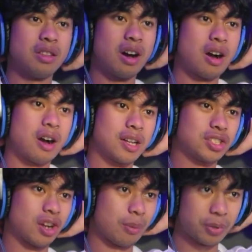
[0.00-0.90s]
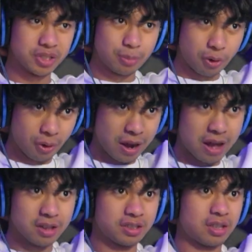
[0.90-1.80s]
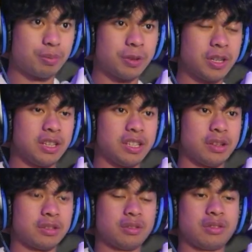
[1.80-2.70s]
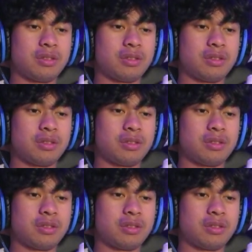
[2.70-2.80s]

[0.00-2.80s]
Nah, Chopper's morale is completely